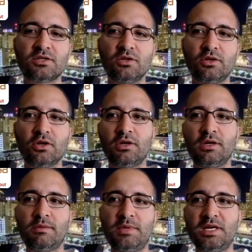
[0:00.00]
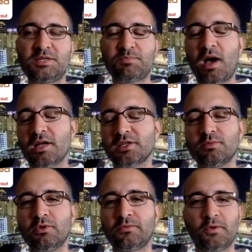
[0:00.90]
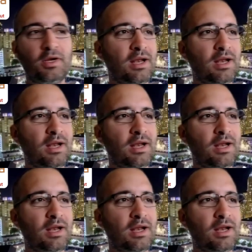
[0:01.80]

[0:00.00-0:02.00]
So there, I mean, it's possible for,